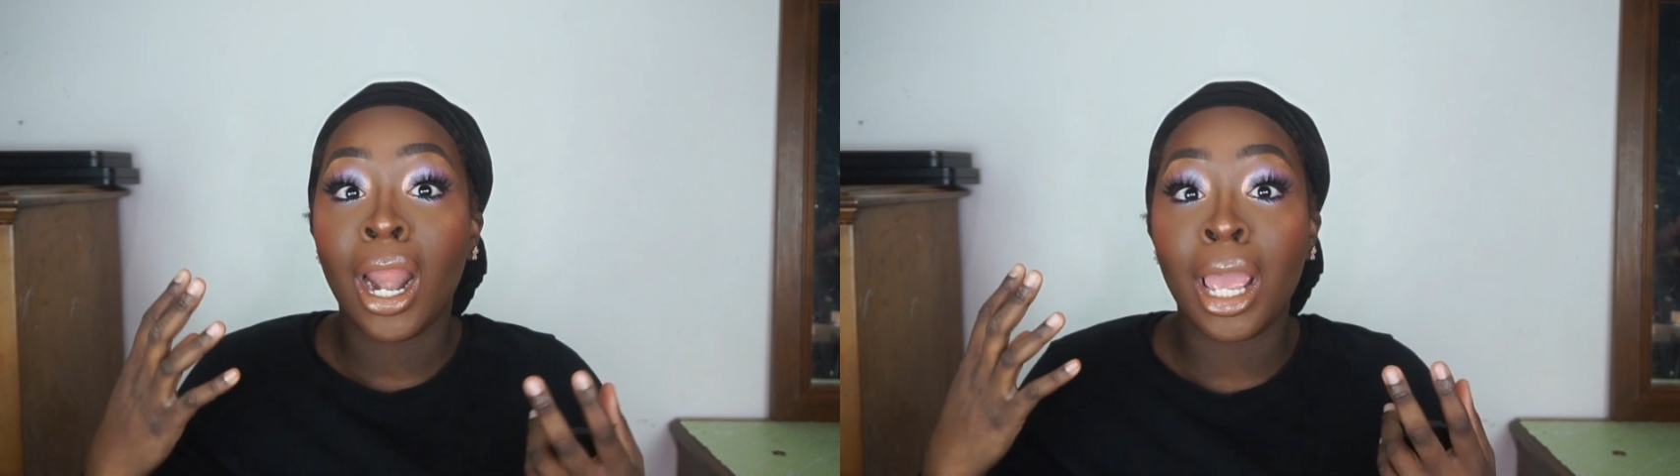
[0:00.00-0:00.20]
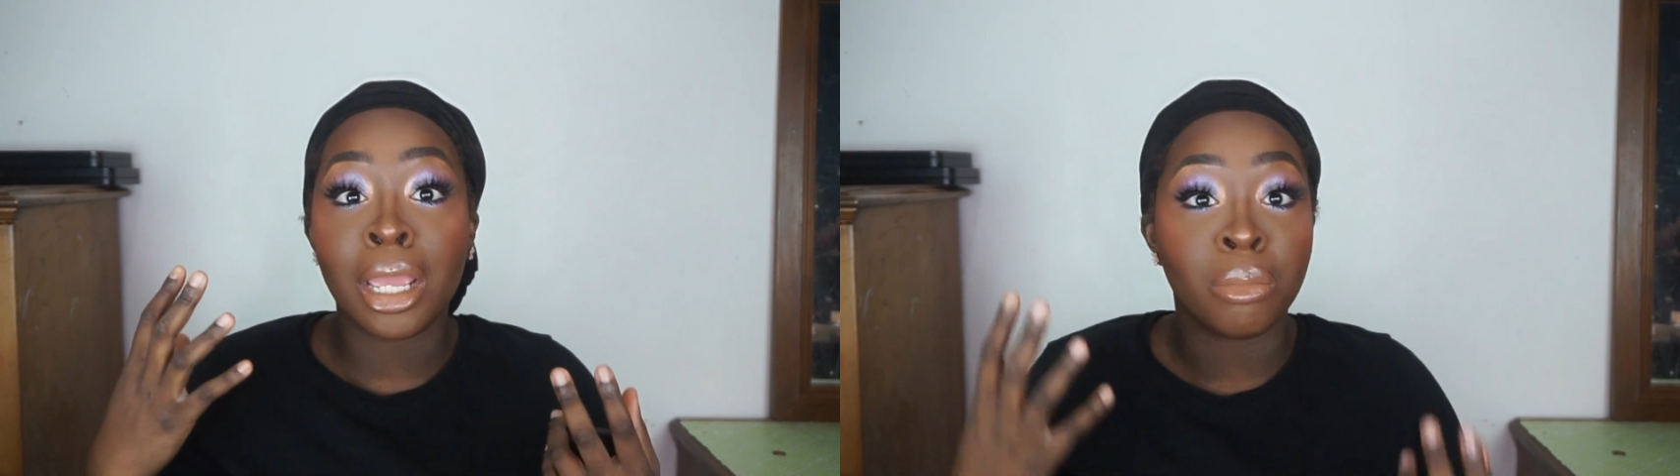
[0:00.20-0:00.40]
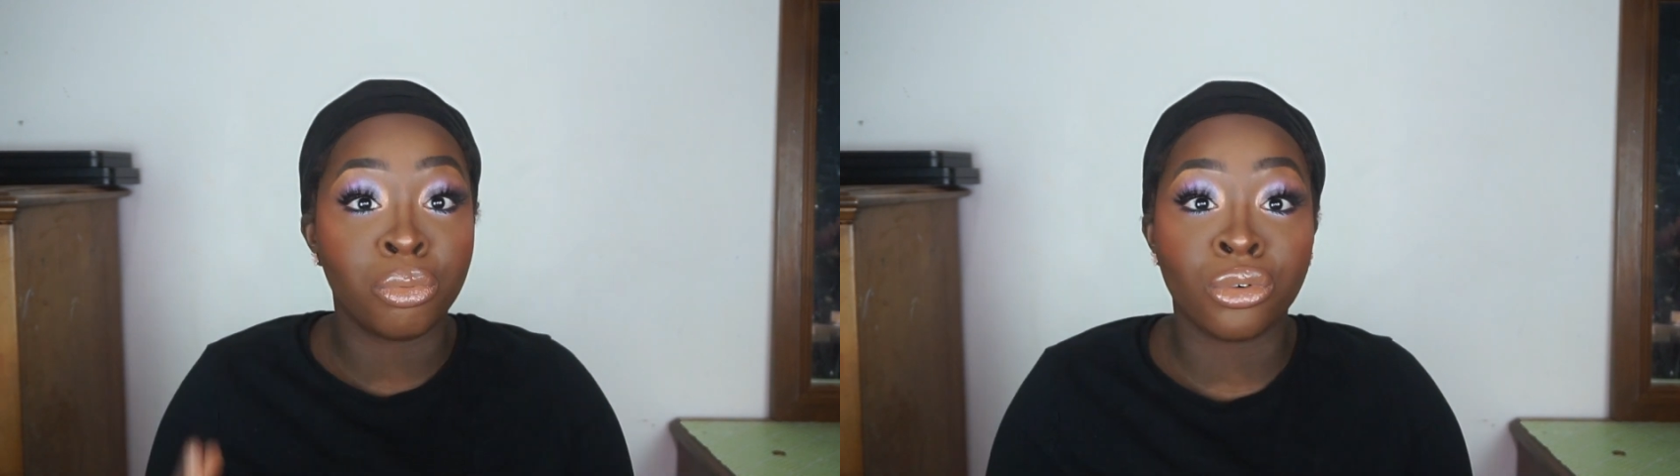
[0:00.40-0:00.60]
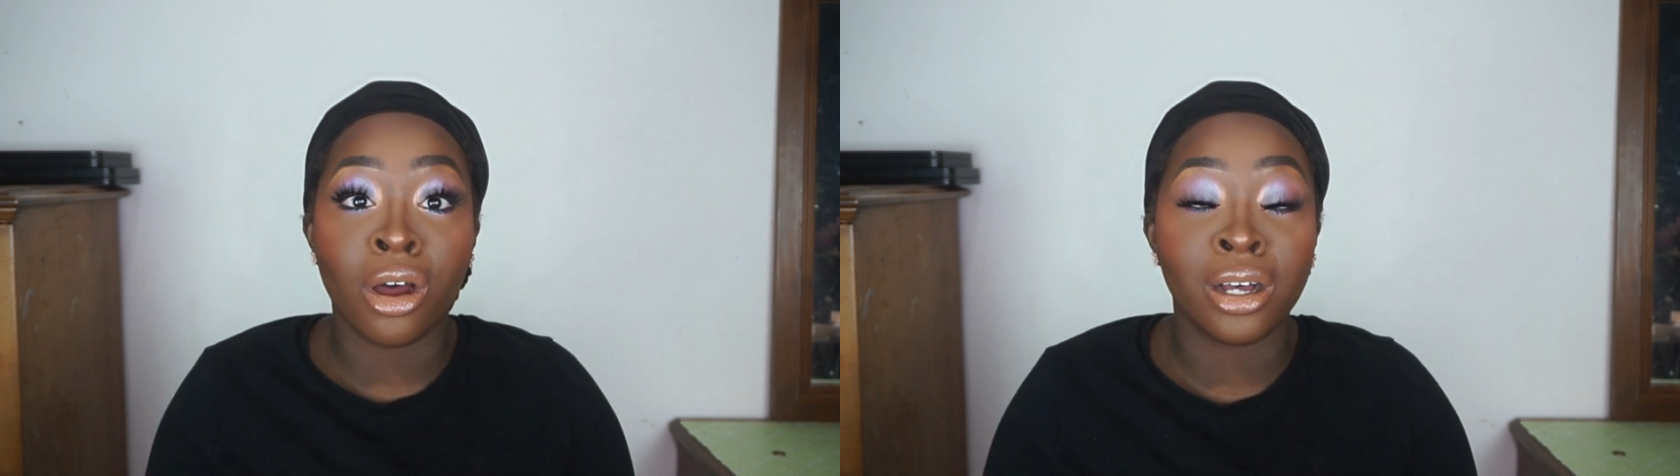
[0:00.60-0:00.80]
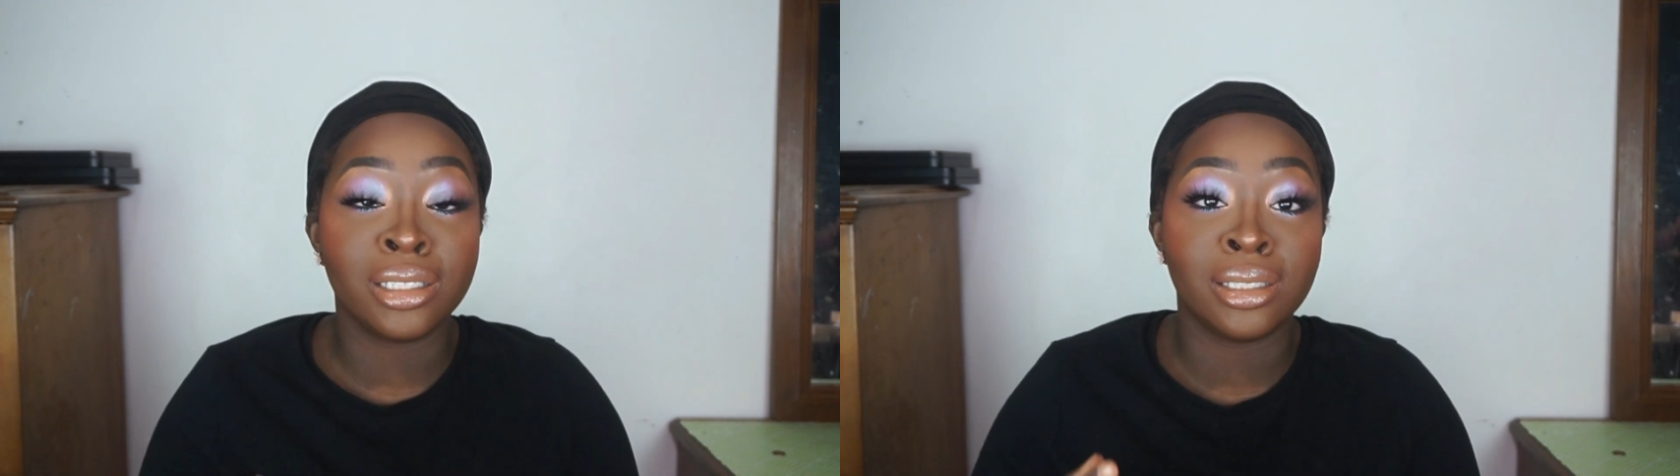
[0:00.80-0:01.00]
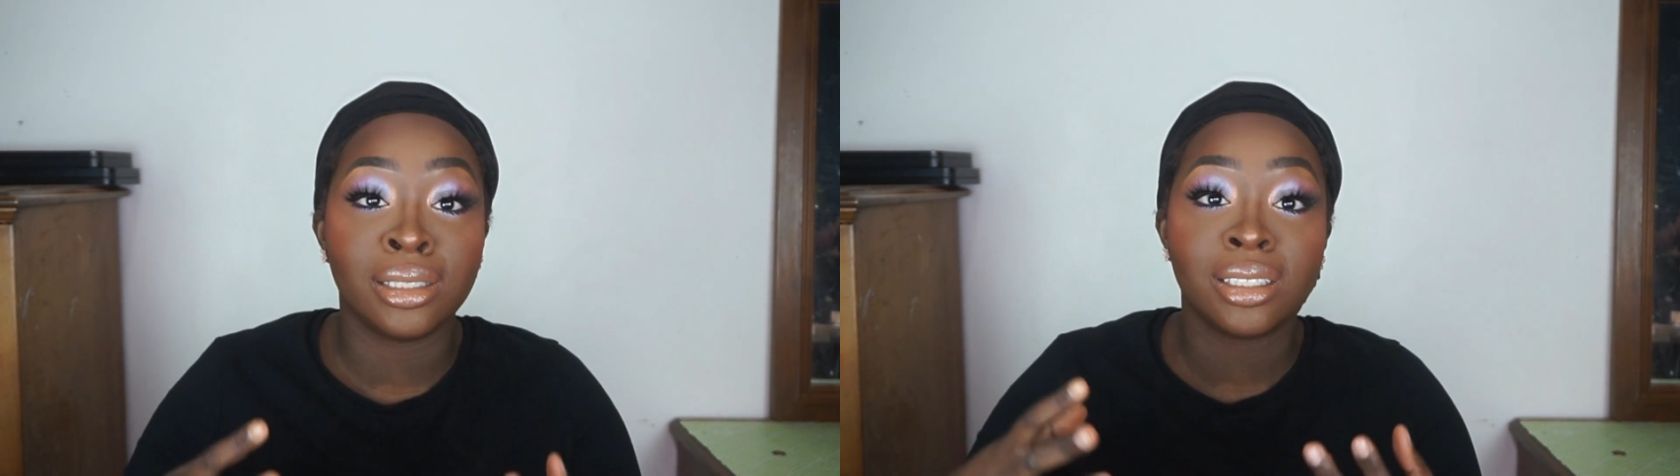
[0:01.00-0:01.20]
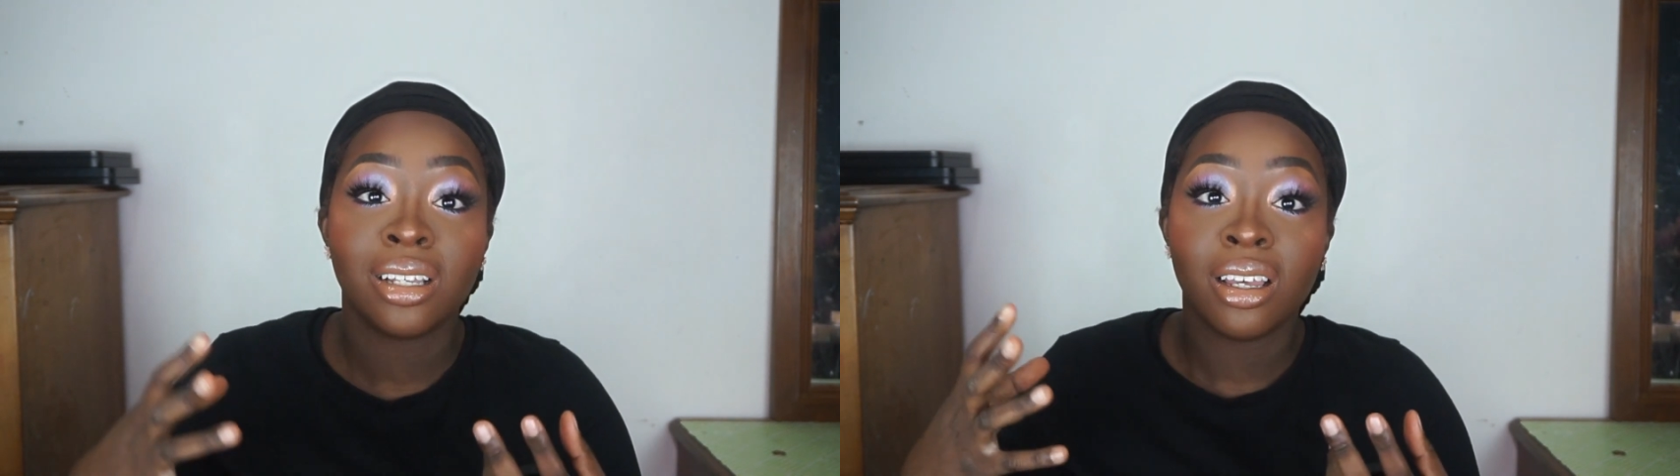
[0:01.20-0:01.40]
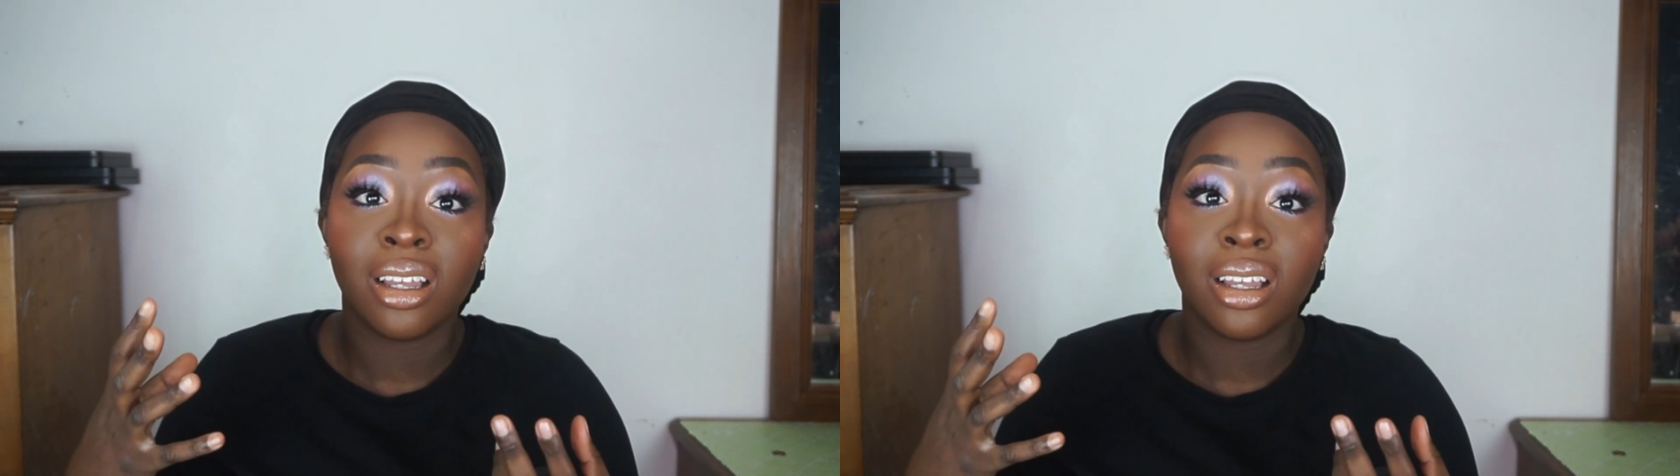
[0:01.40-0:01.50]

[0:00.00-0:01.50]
and bronze